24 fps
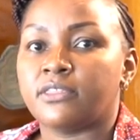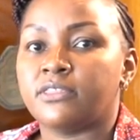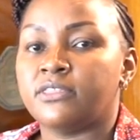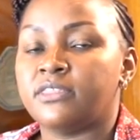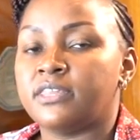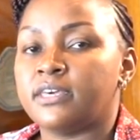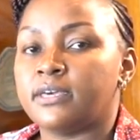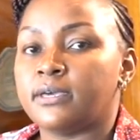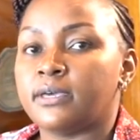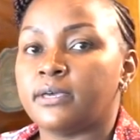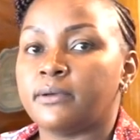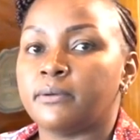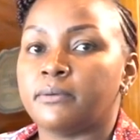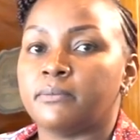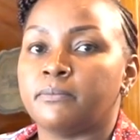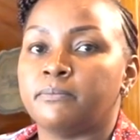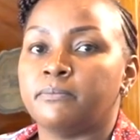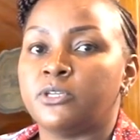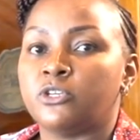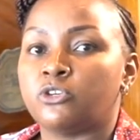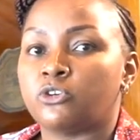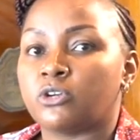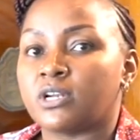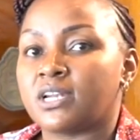the
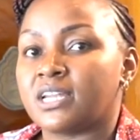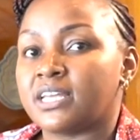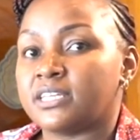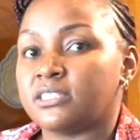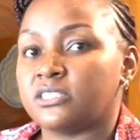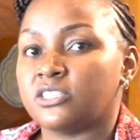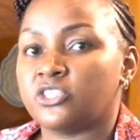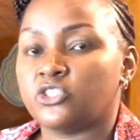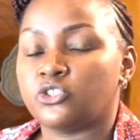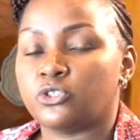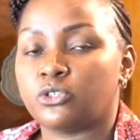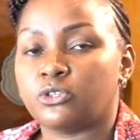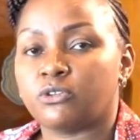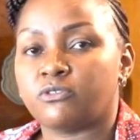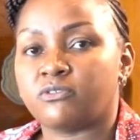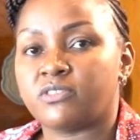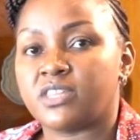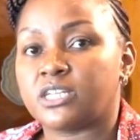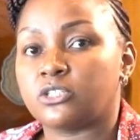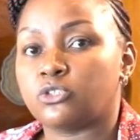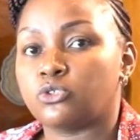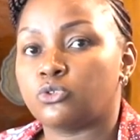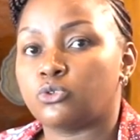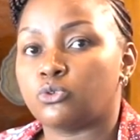mineralization of
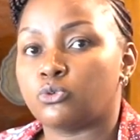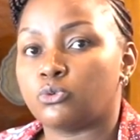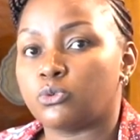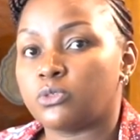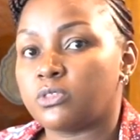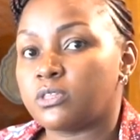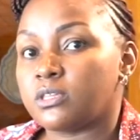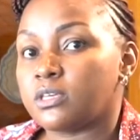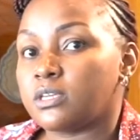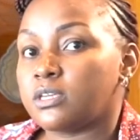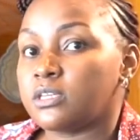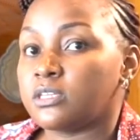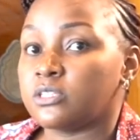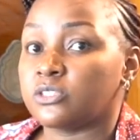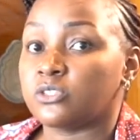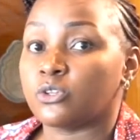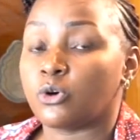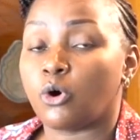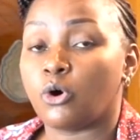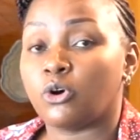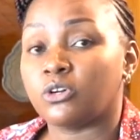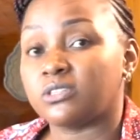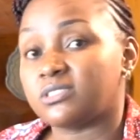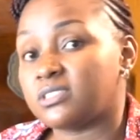that tooth is
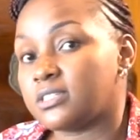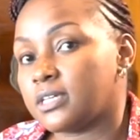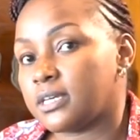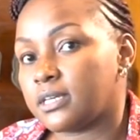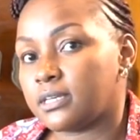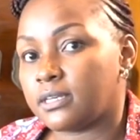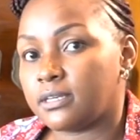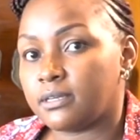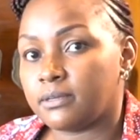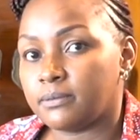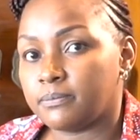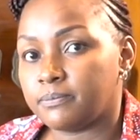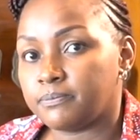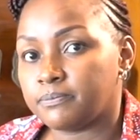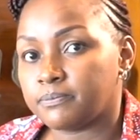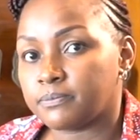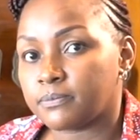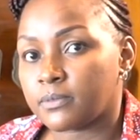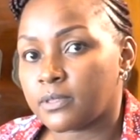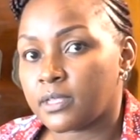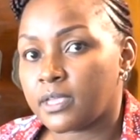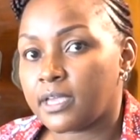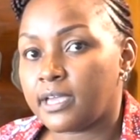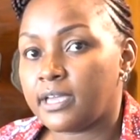altered.
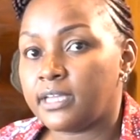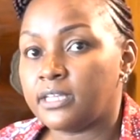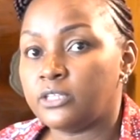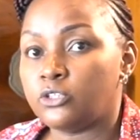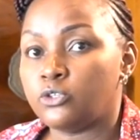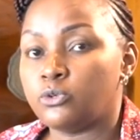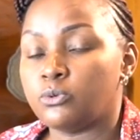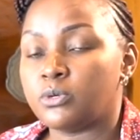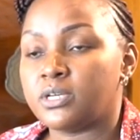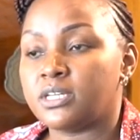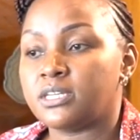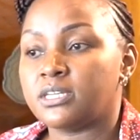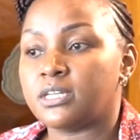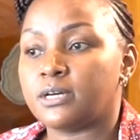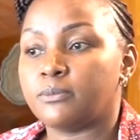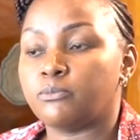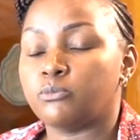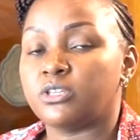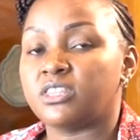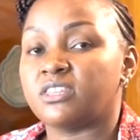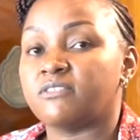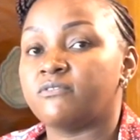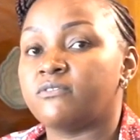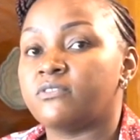And you end up
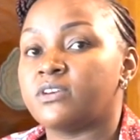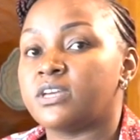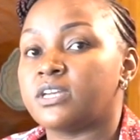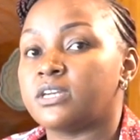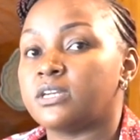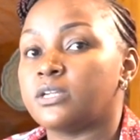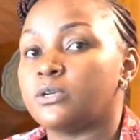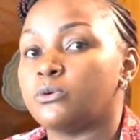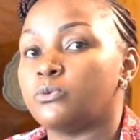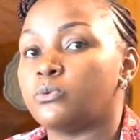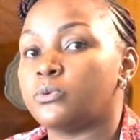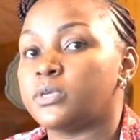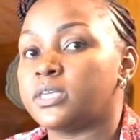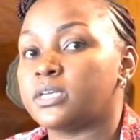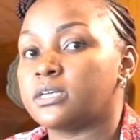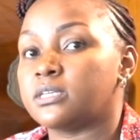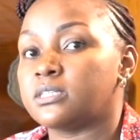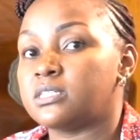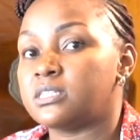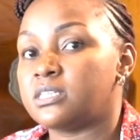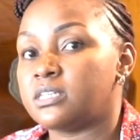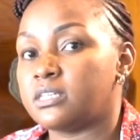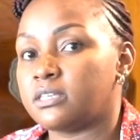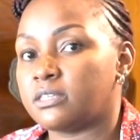with very weak
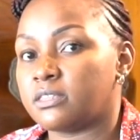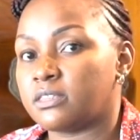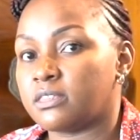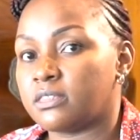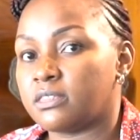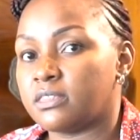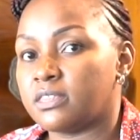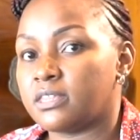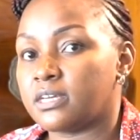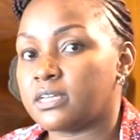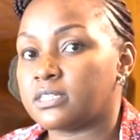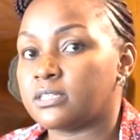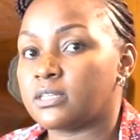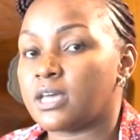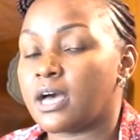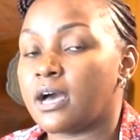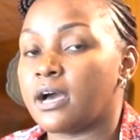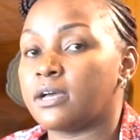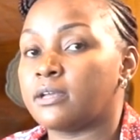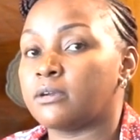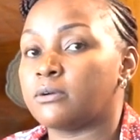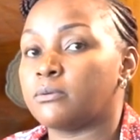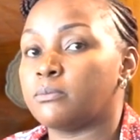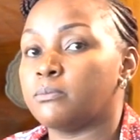teeth that
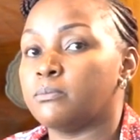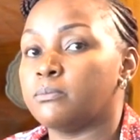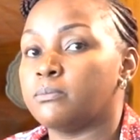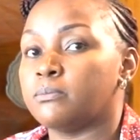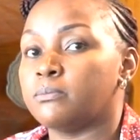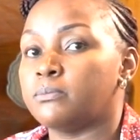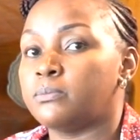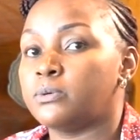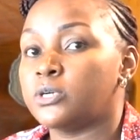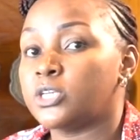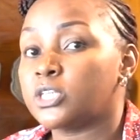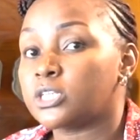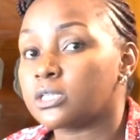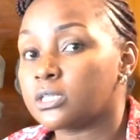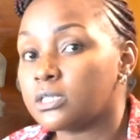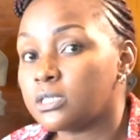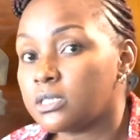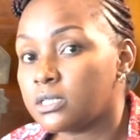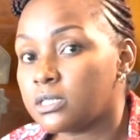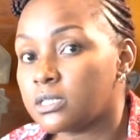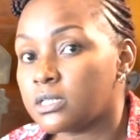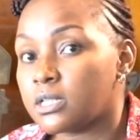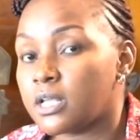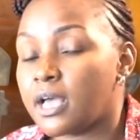are brittle
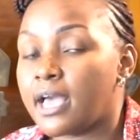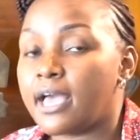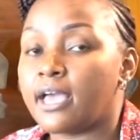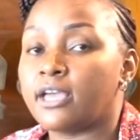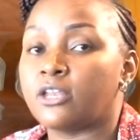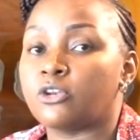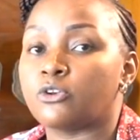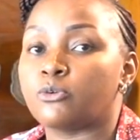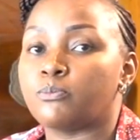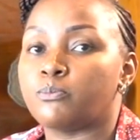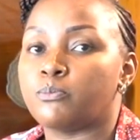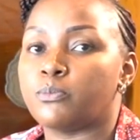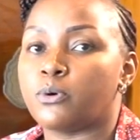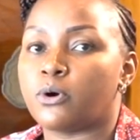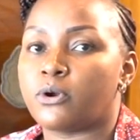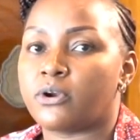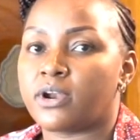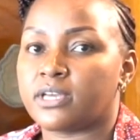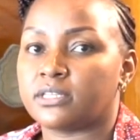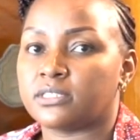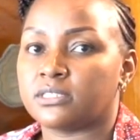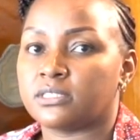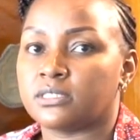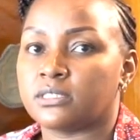and
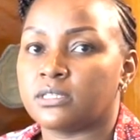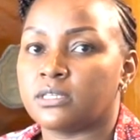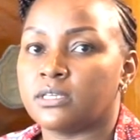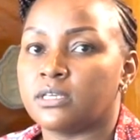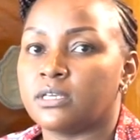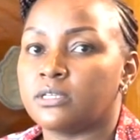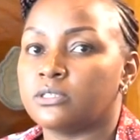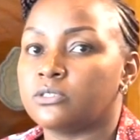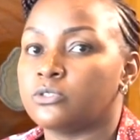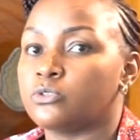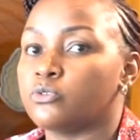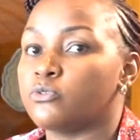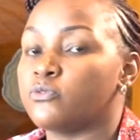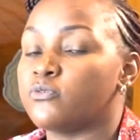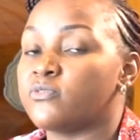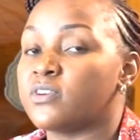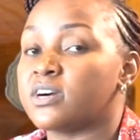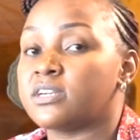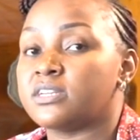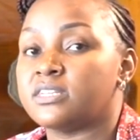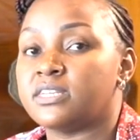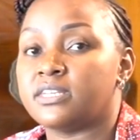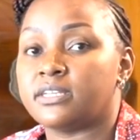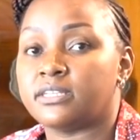porous to
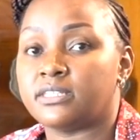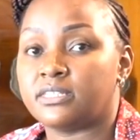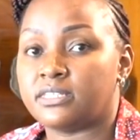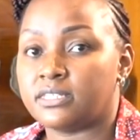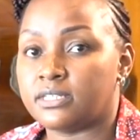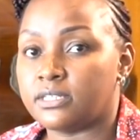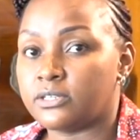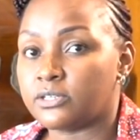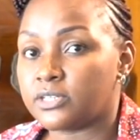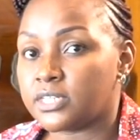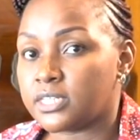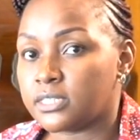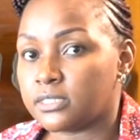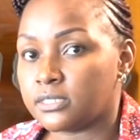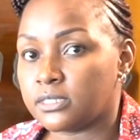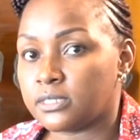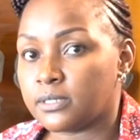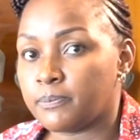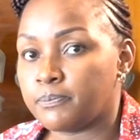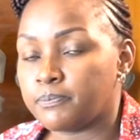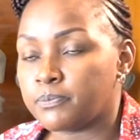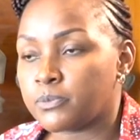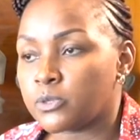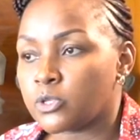varying degrees.
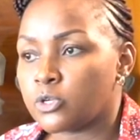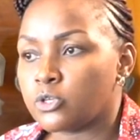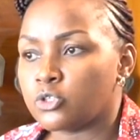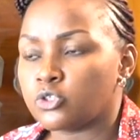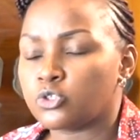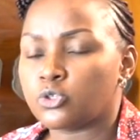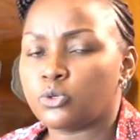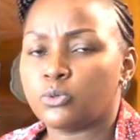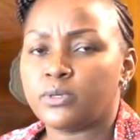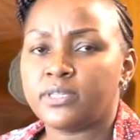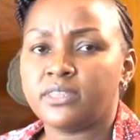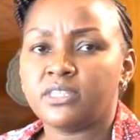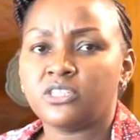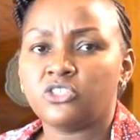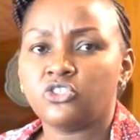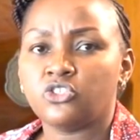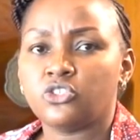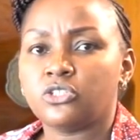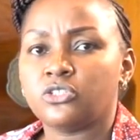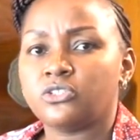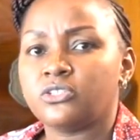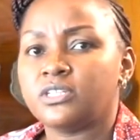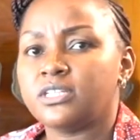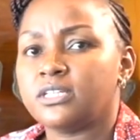So when the
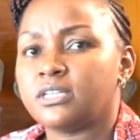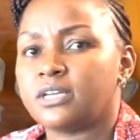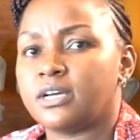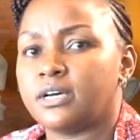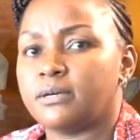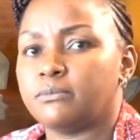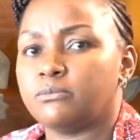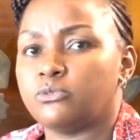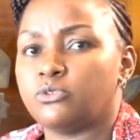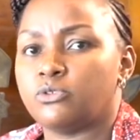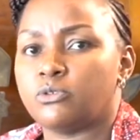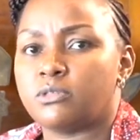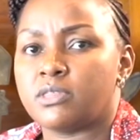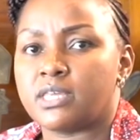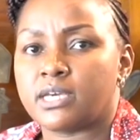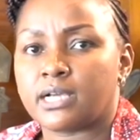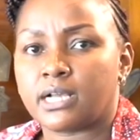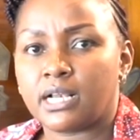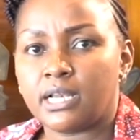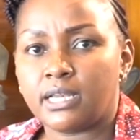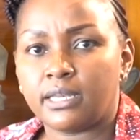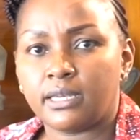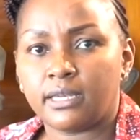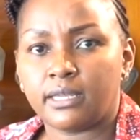children come to the
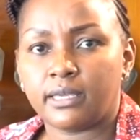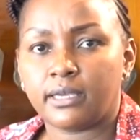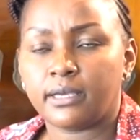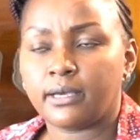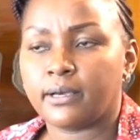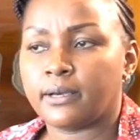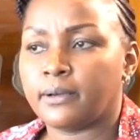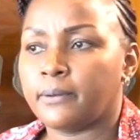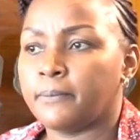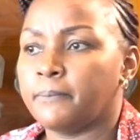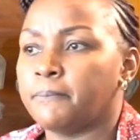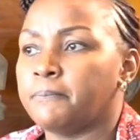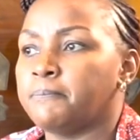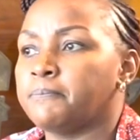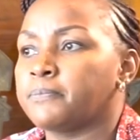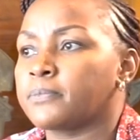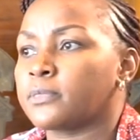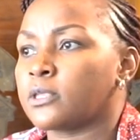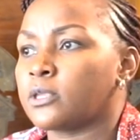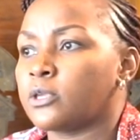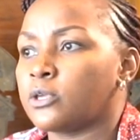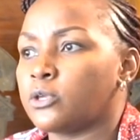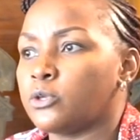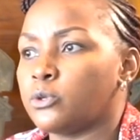clinic,
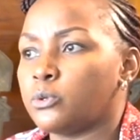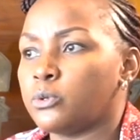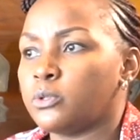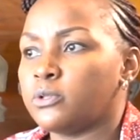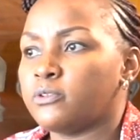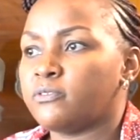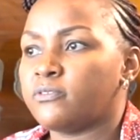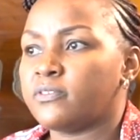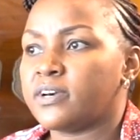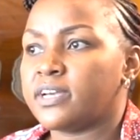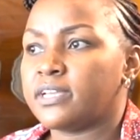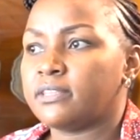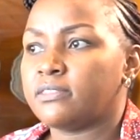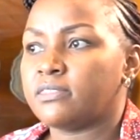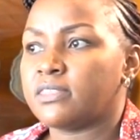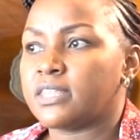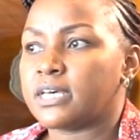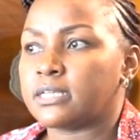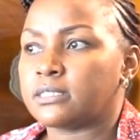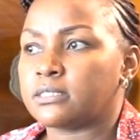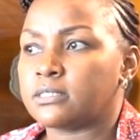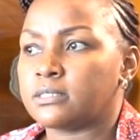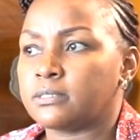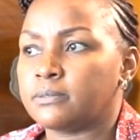you will find
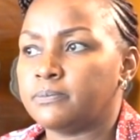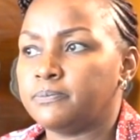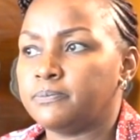that